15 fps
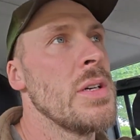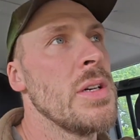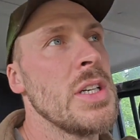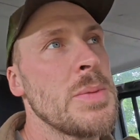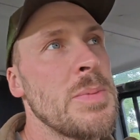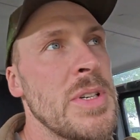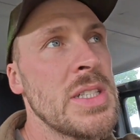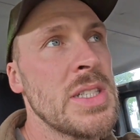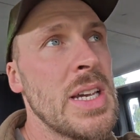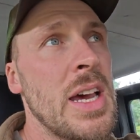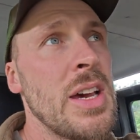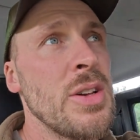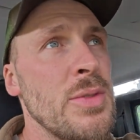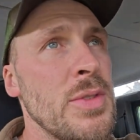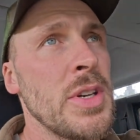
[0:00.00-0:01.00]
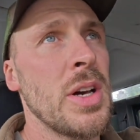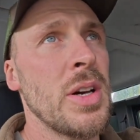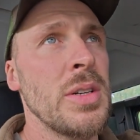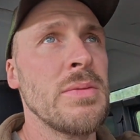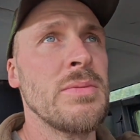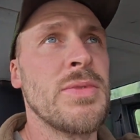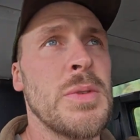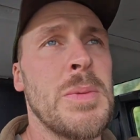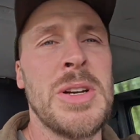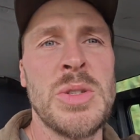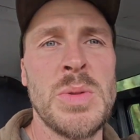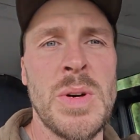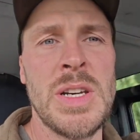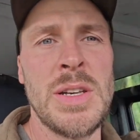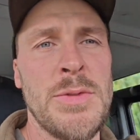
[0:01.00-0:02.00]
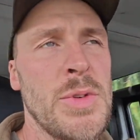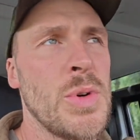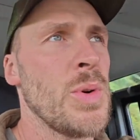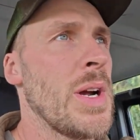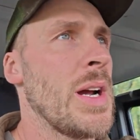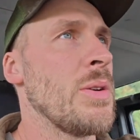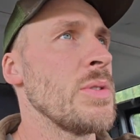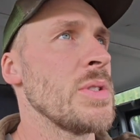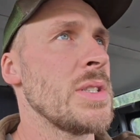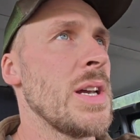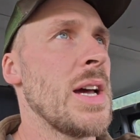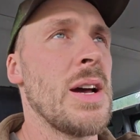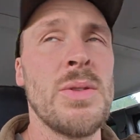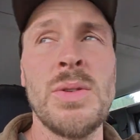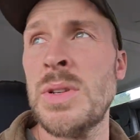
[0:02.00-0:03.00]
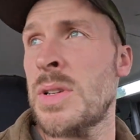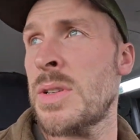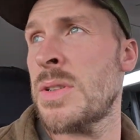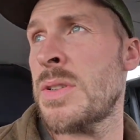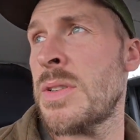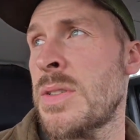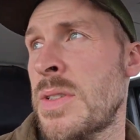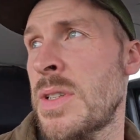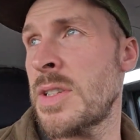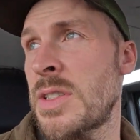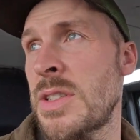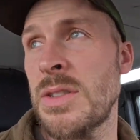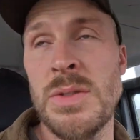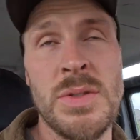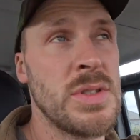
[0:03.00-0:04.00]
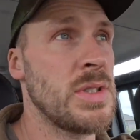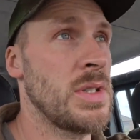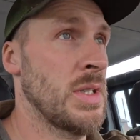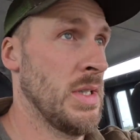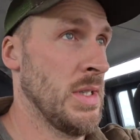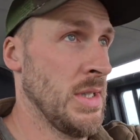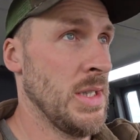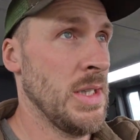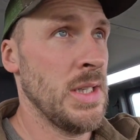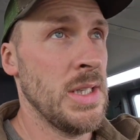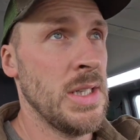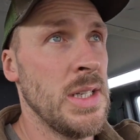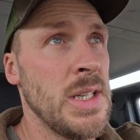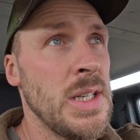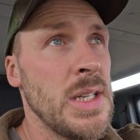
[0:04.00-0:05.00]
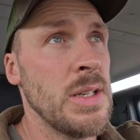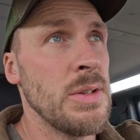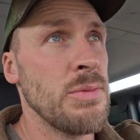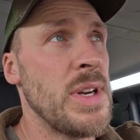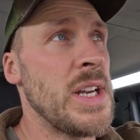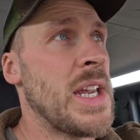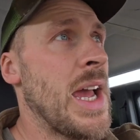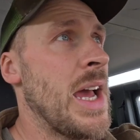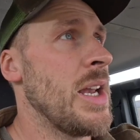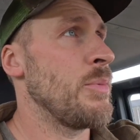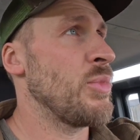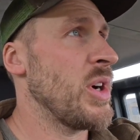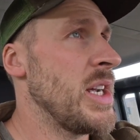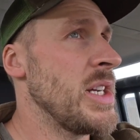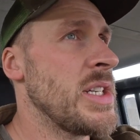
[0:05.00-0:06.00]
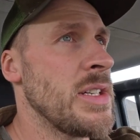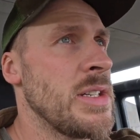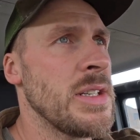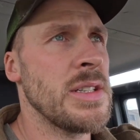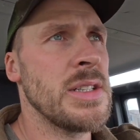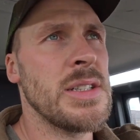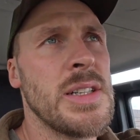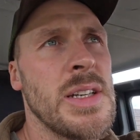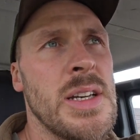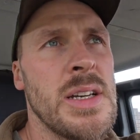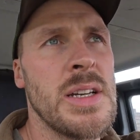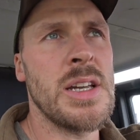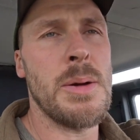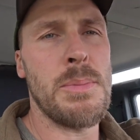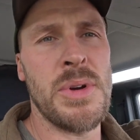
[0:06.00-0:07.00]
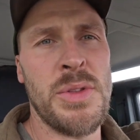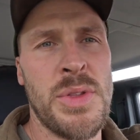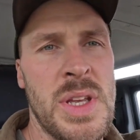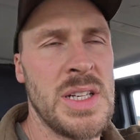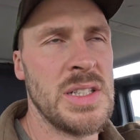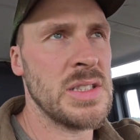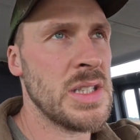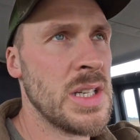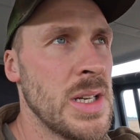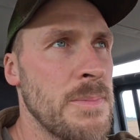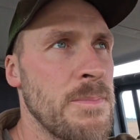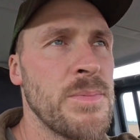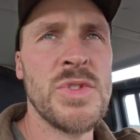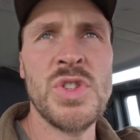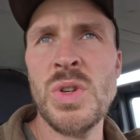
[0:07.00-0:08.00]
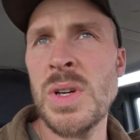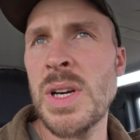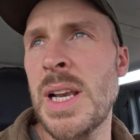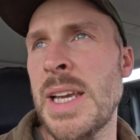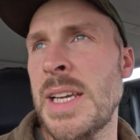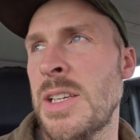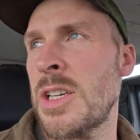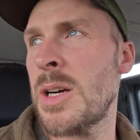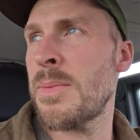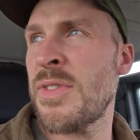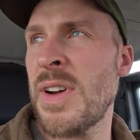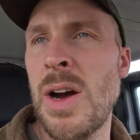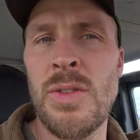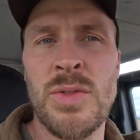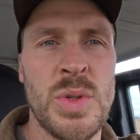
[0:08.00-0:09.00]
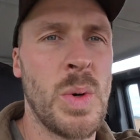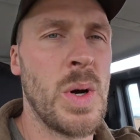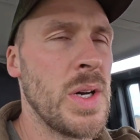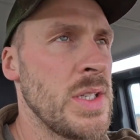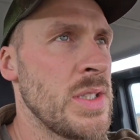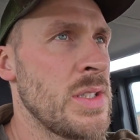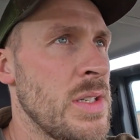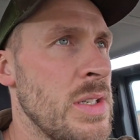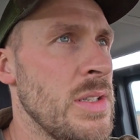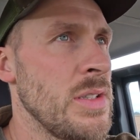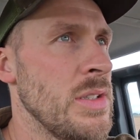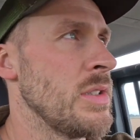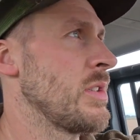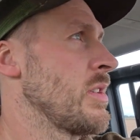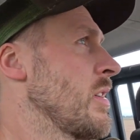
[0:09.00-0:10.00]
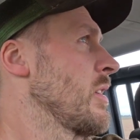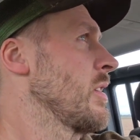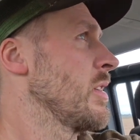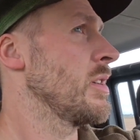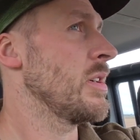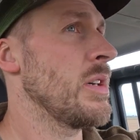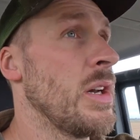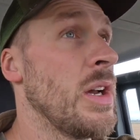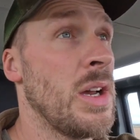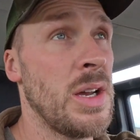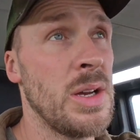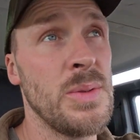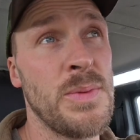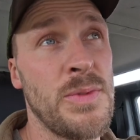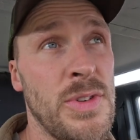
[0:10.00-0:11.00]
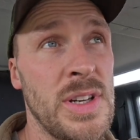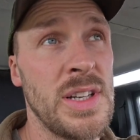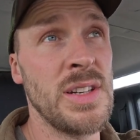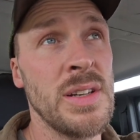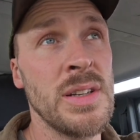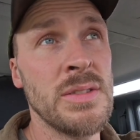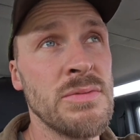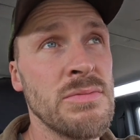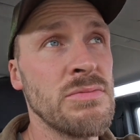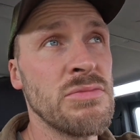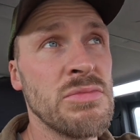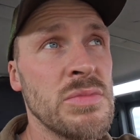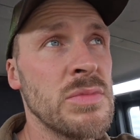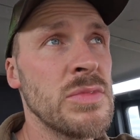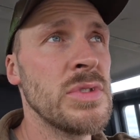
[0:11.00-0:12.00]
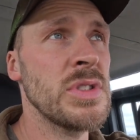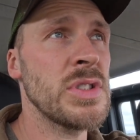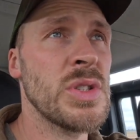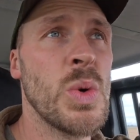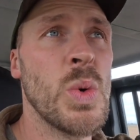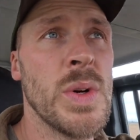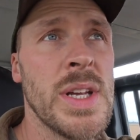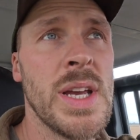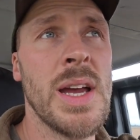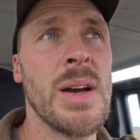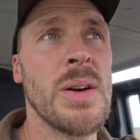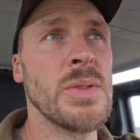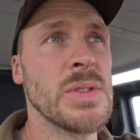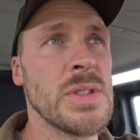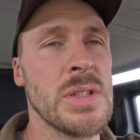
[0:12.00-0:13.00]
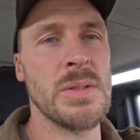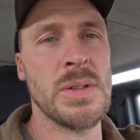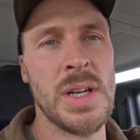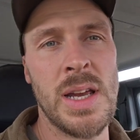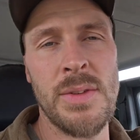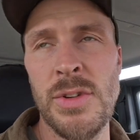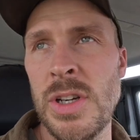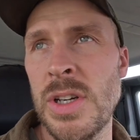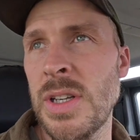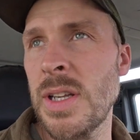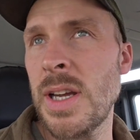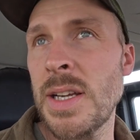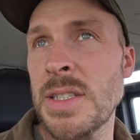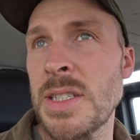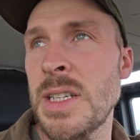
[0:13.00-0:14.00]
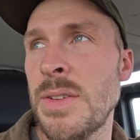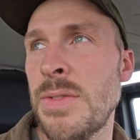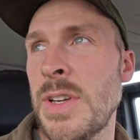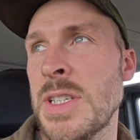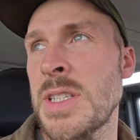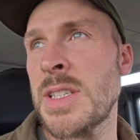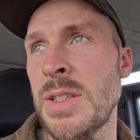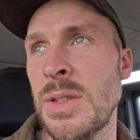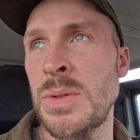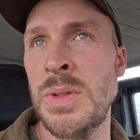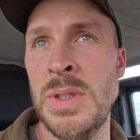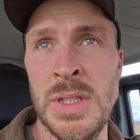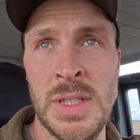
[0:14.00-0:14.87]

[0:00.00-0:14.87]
it's been sat overnight for about 24 hours now since it was recalibrated and a couple of things sort of cleaned up valves wise and hopefully sorted it out. So I'm going to have a look at that, see if that's still